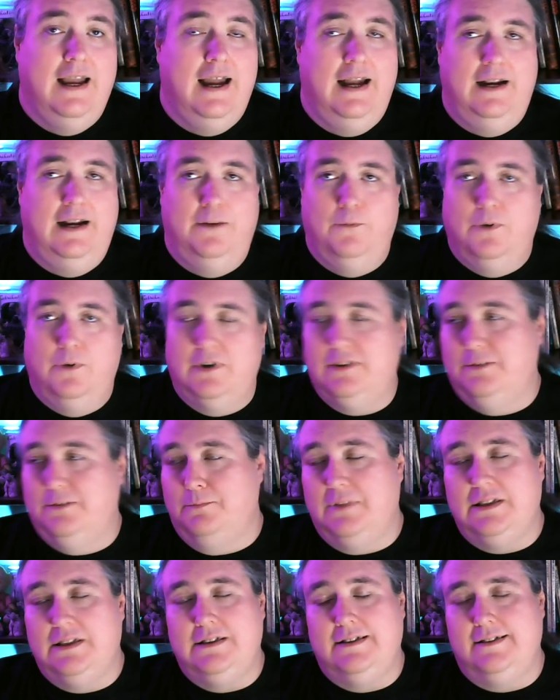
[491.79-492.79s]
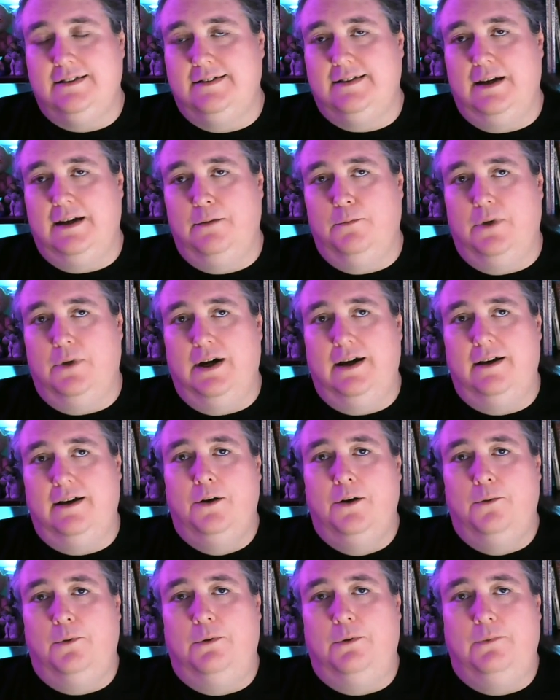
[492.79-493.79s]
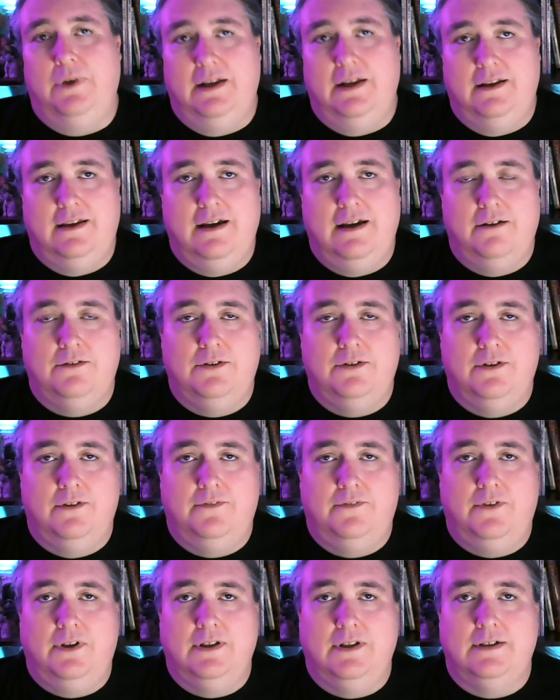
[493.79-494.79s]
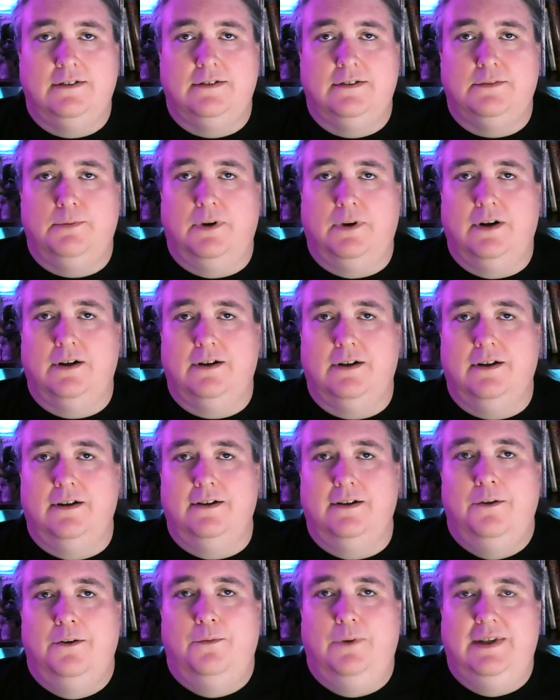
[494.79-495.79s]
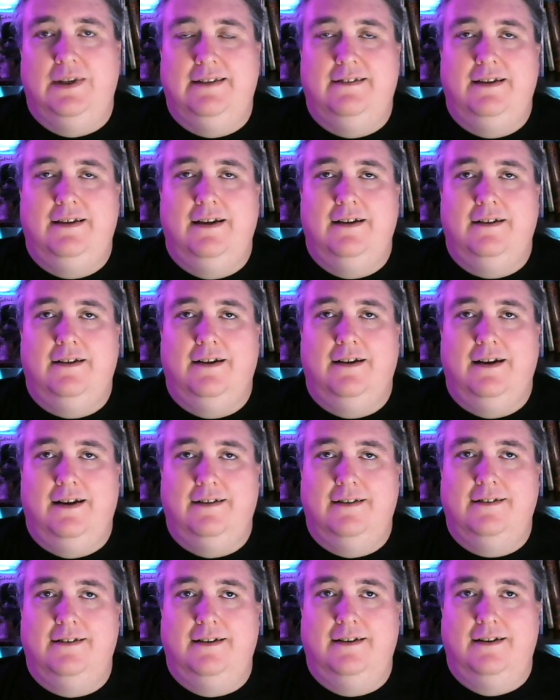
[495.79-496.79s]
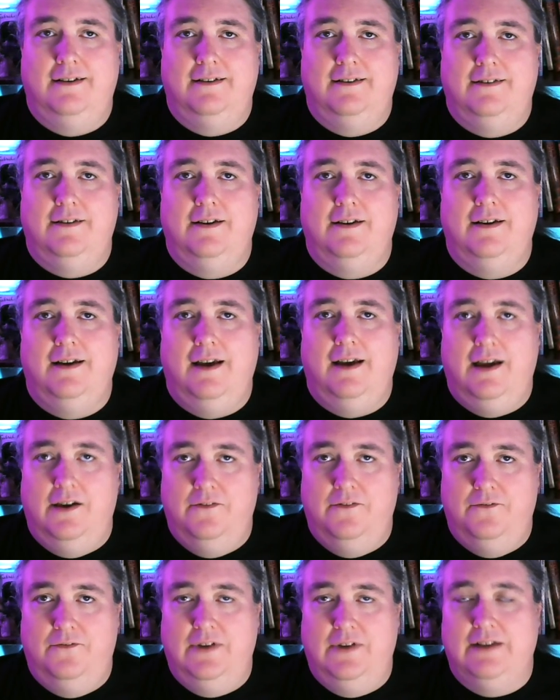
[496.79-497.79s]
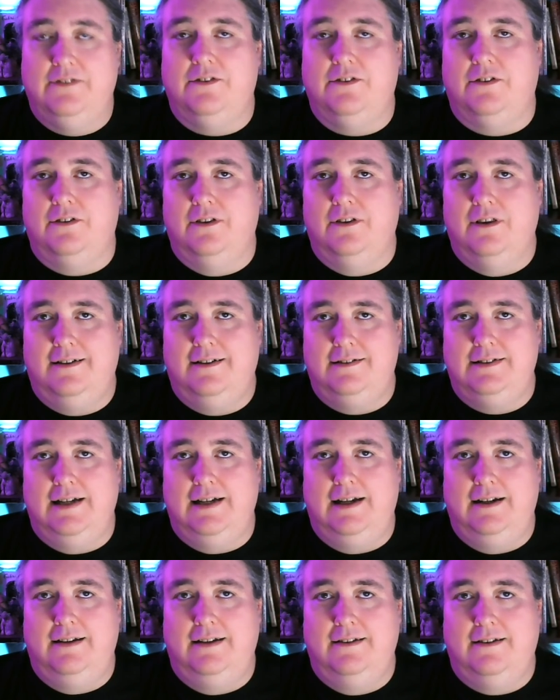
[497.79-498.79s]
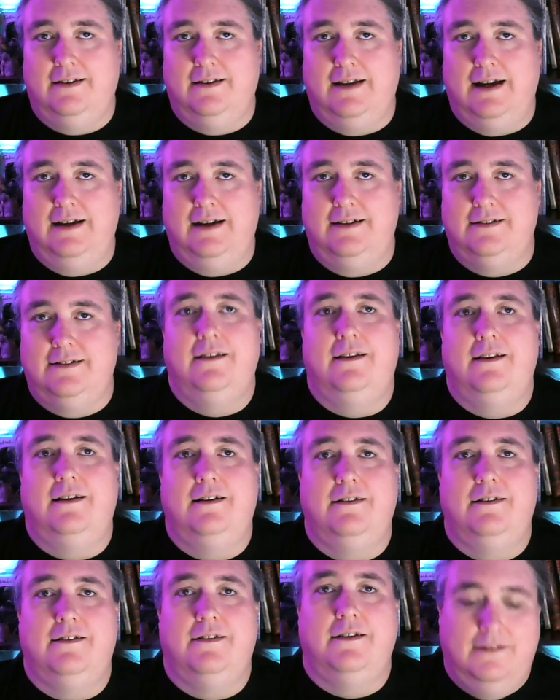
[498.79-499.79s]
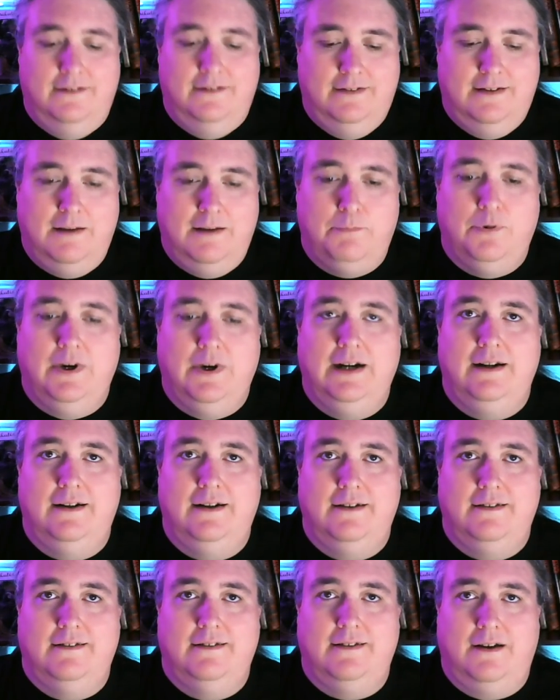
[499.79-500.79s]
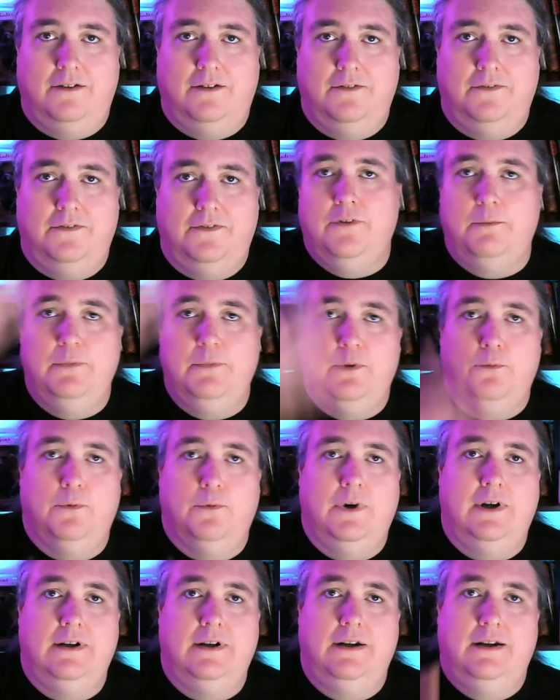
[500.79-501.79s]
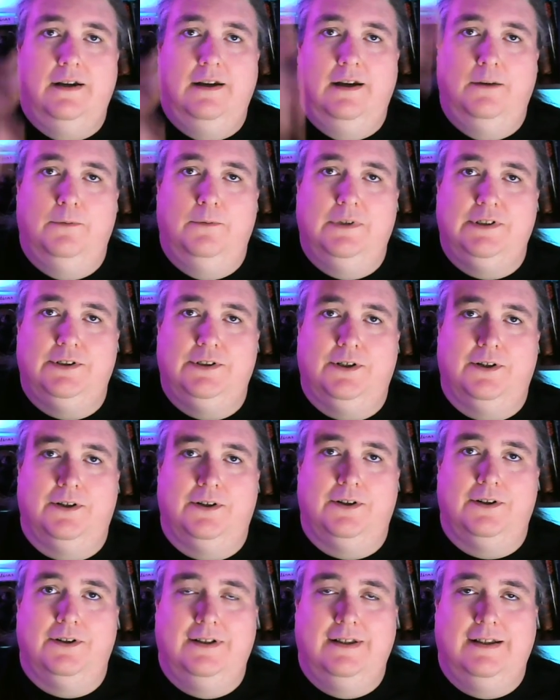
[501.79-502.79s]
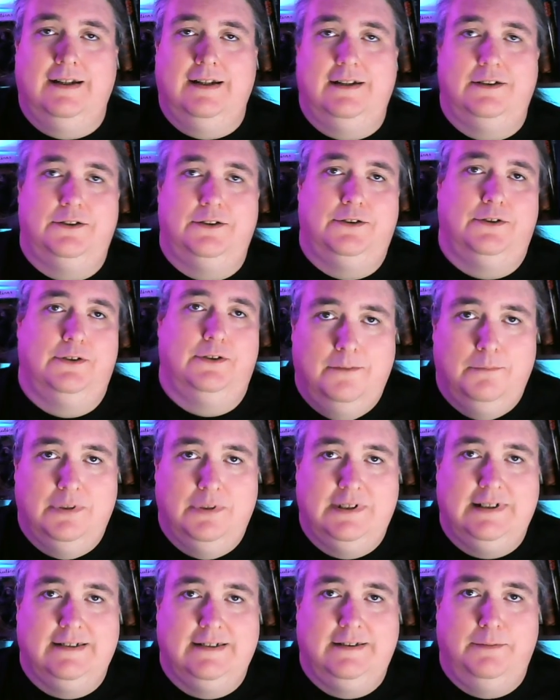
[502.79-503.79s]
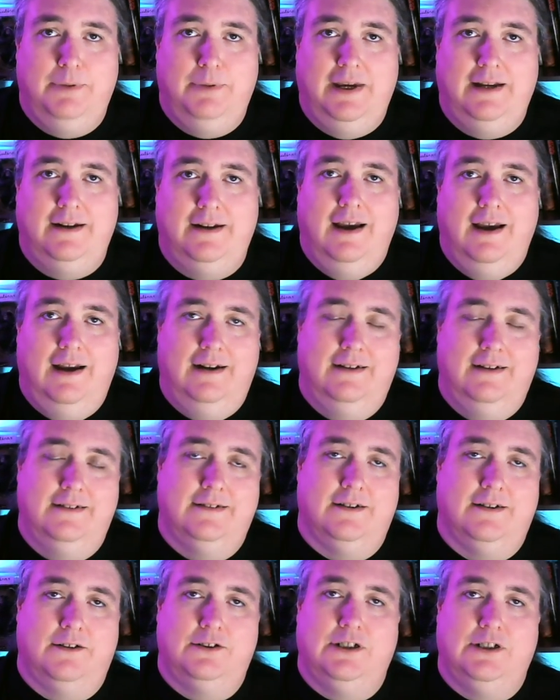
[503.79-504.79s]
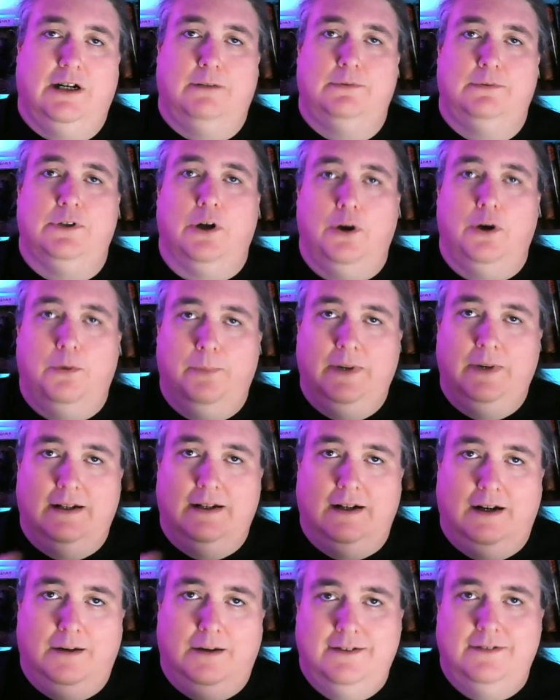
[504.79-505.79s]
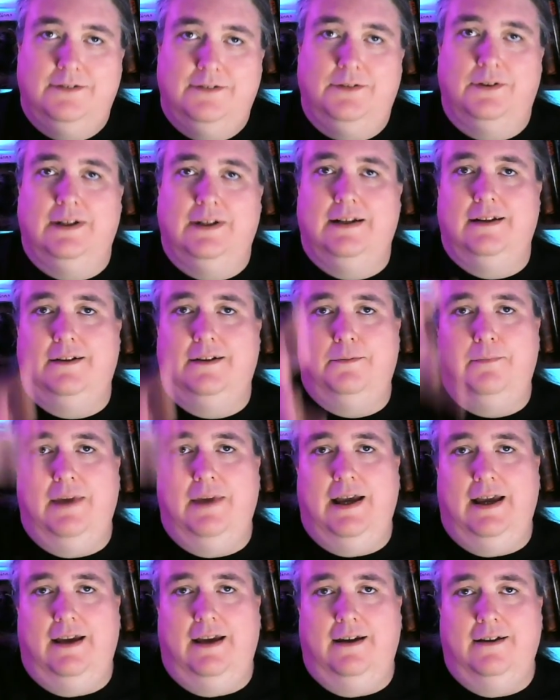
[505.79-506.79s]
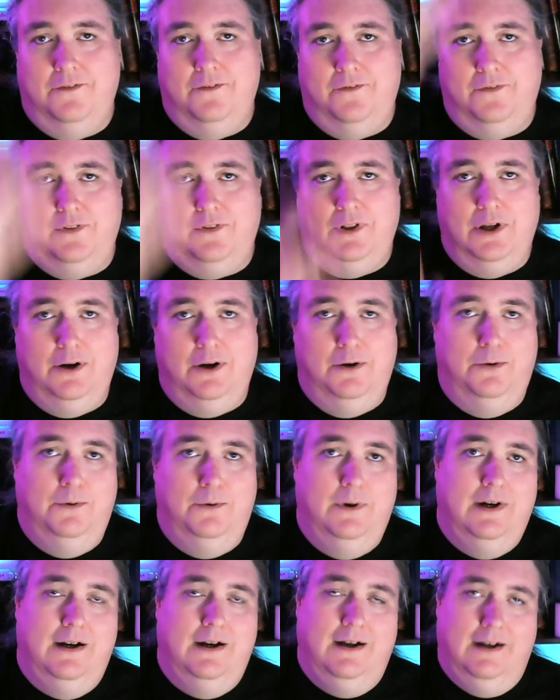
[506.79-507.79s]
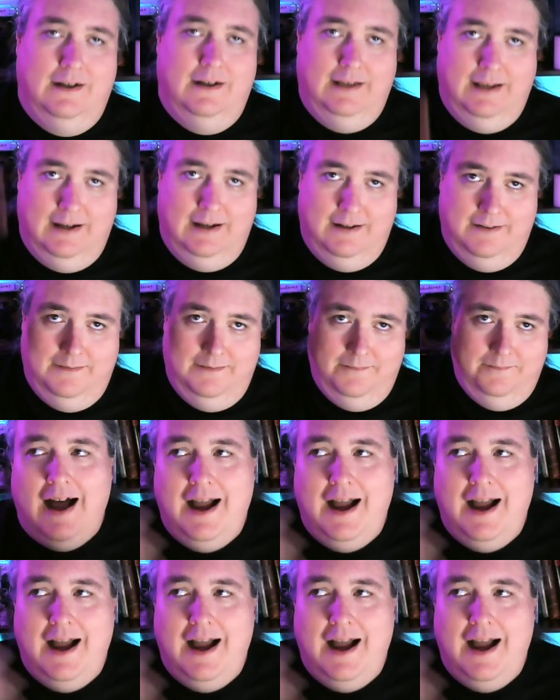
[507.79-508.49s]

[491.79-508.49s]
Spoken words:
And it works much the same way. When we encounter a fallen spark, we see it as it is, a vessel containing the light that has separated itself from the run and return that it should participate in. And it is our job to open it up so that it may flow again.